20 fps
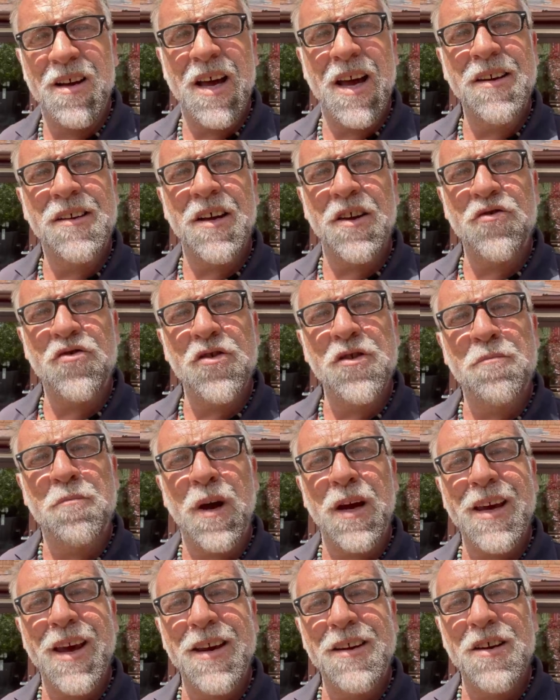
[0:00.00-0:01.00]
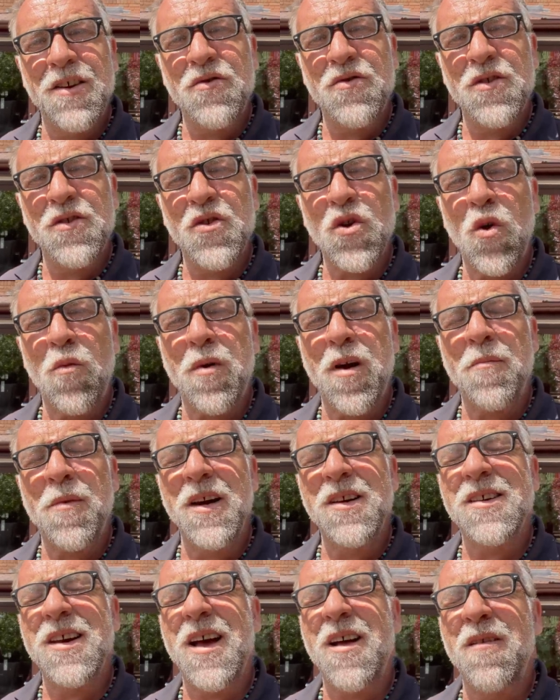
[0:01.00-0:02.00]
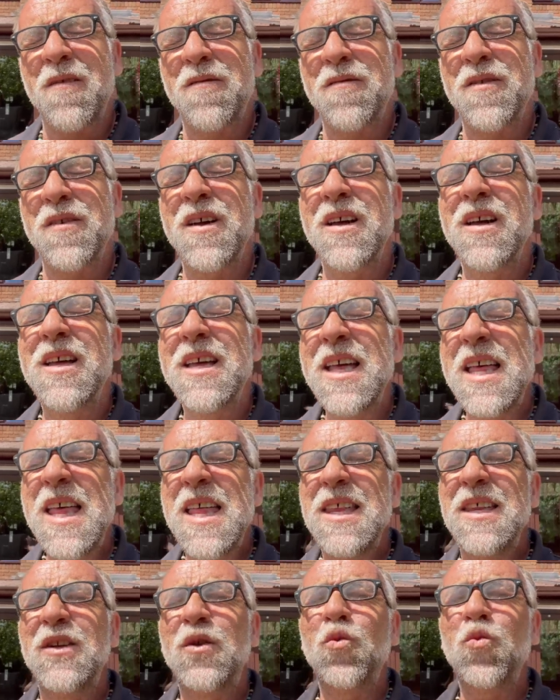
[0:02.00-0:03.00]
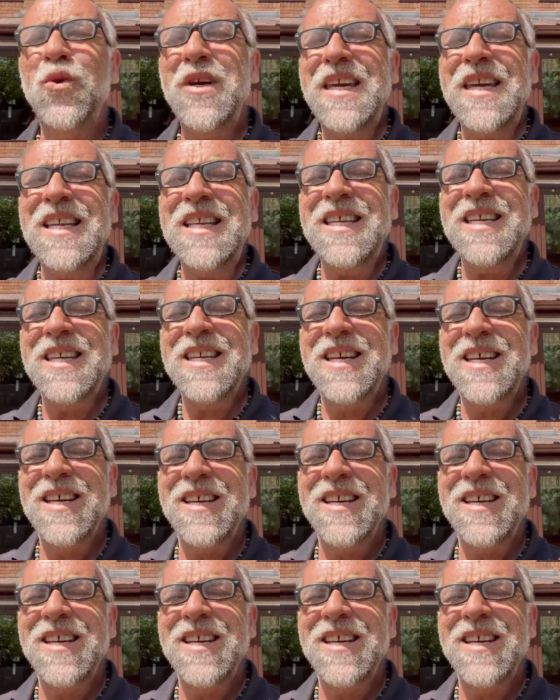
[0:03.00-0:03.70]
800 by 800, all by myself. Sweet.